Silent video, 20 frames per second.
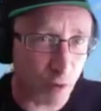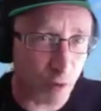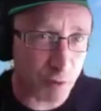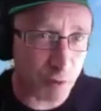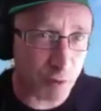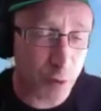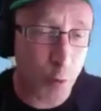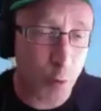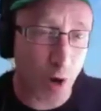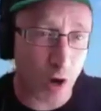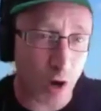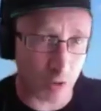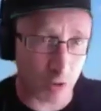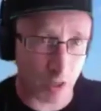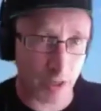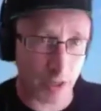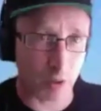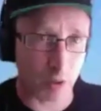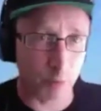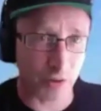if you are,
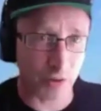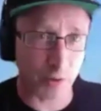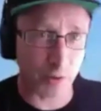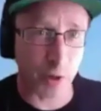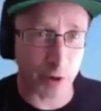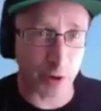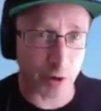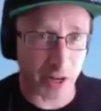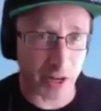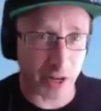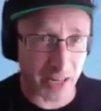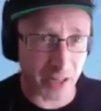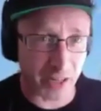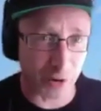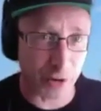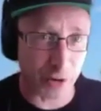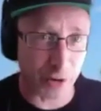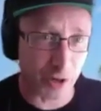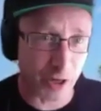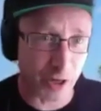like, obviously when you're in
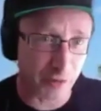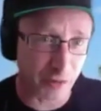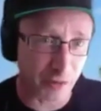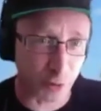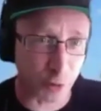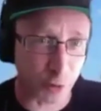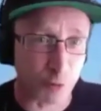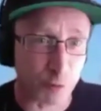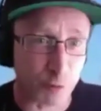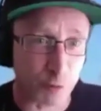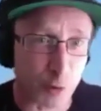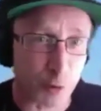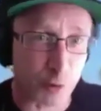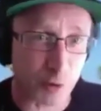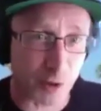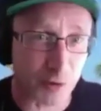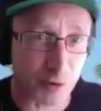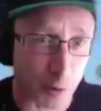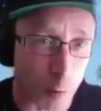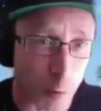England, you need to do a few
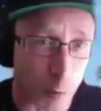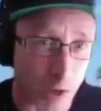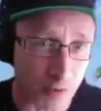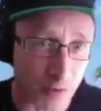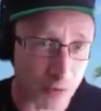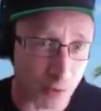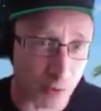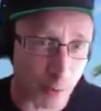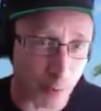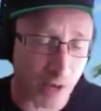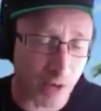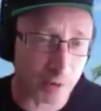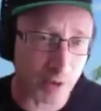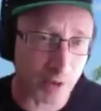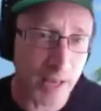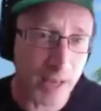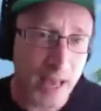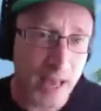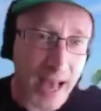things at once or whatever.